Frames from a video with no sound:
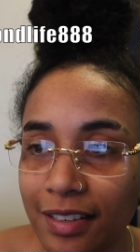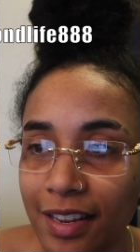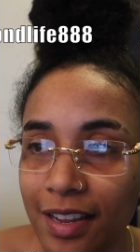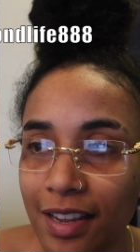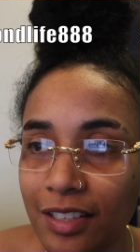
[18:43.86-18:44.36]

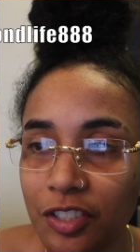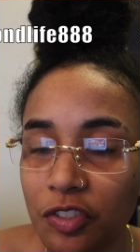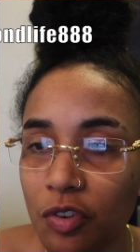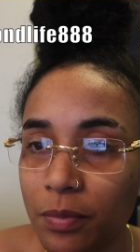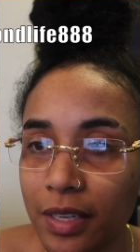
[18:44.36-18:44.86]
yeah, it's
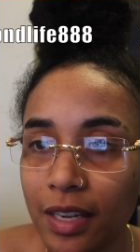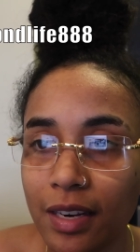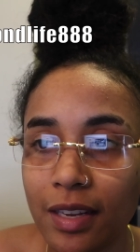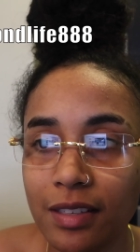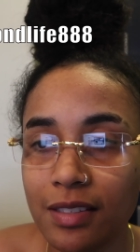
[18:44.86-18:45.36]
just new
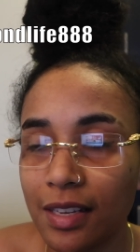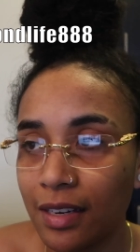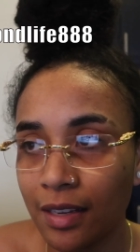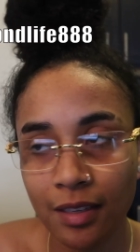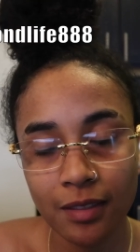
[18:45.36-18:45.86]
beginnings
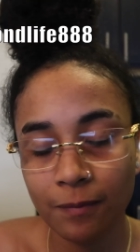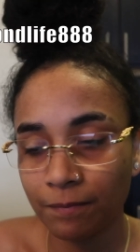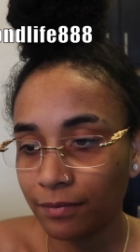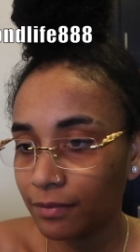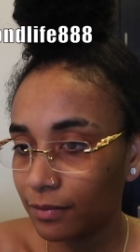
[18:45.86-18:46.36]
and
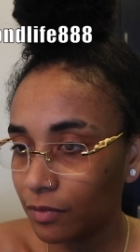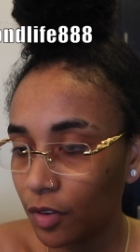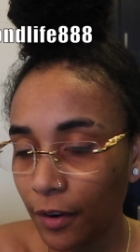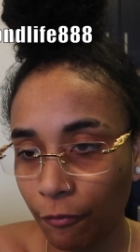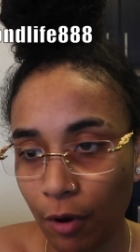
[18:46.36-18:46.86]

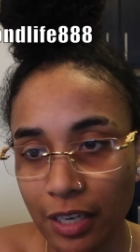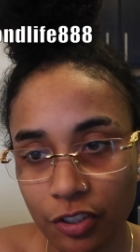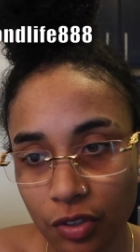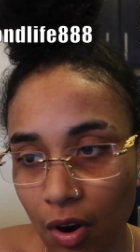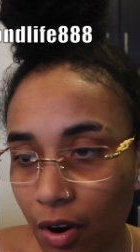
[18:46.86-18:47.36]
fresh
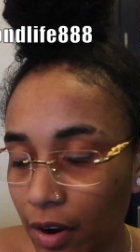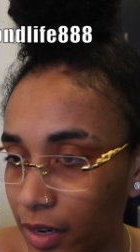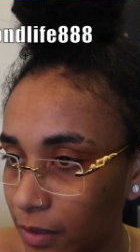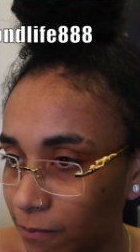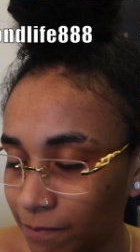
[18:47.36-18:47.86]

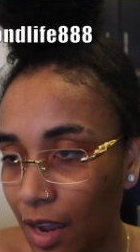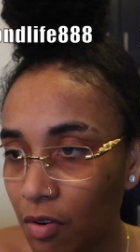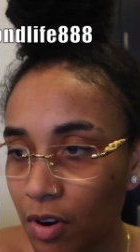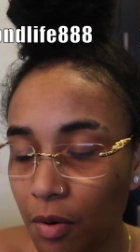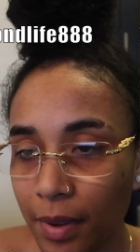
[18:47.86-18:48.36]
start and I
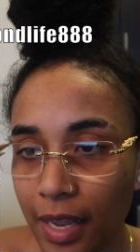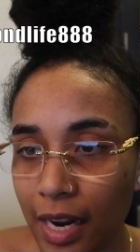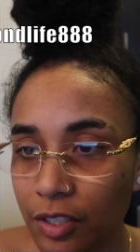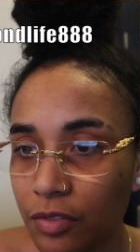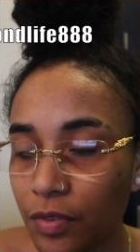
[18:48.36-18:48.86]
don't know, man,
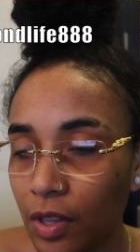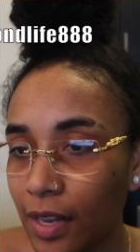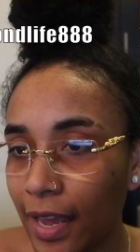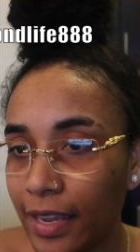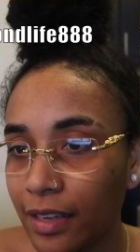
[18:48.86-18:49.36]
I just
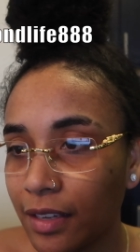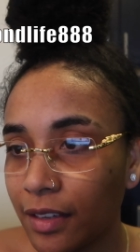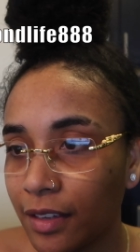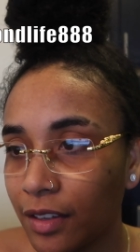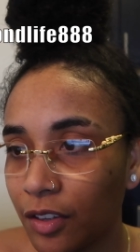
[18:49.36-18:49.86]
feel like
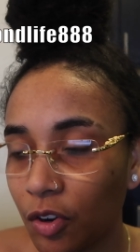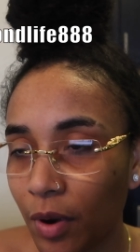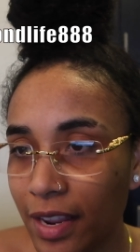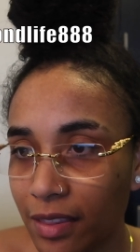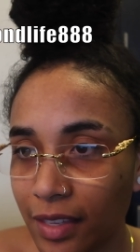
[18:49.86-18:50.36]

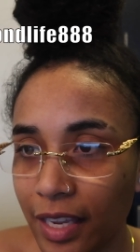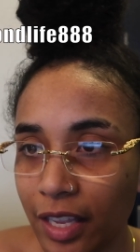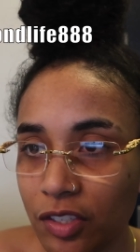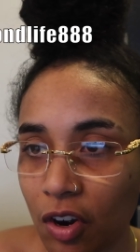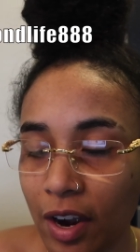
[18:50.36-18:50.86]
great
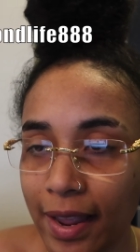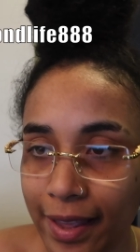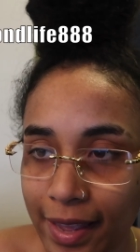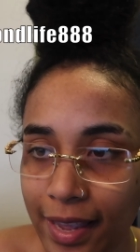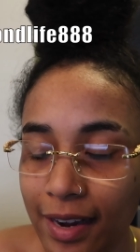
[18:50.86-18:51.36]
things are
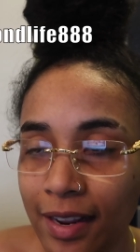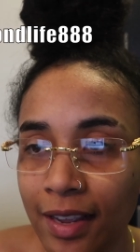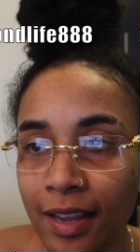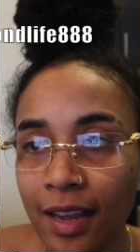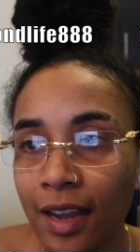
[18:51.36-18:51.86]

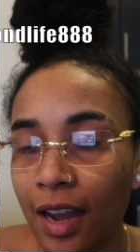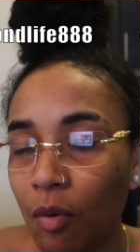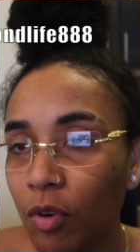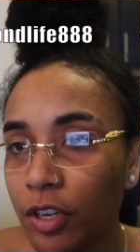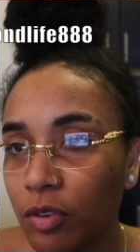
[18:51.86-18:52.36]
ahead.
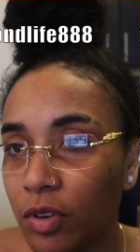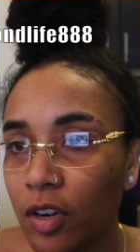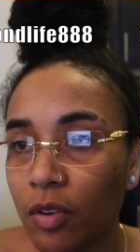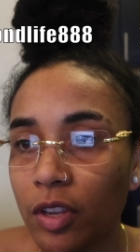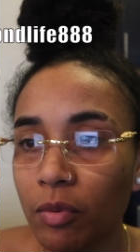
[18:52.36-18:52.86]
I want you to
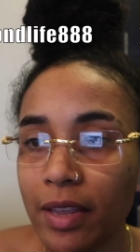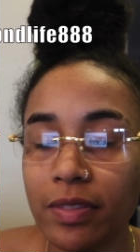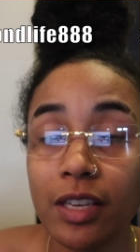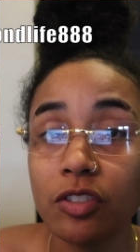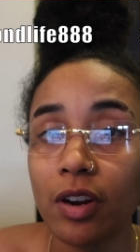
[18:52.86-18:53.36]
know that
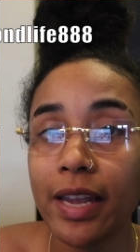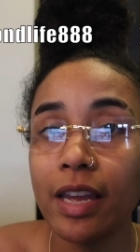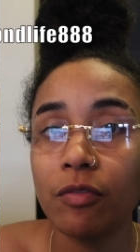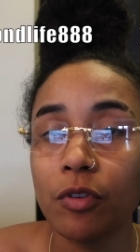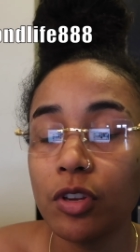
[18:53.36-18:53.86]
great things are
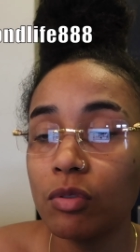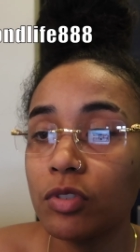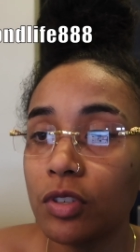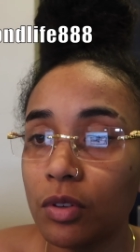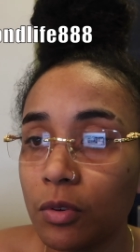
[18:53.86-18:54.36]
ahead for
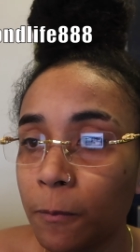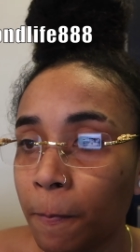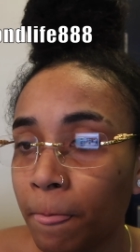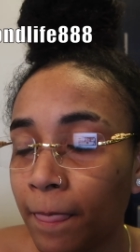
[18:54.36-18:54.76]
you too.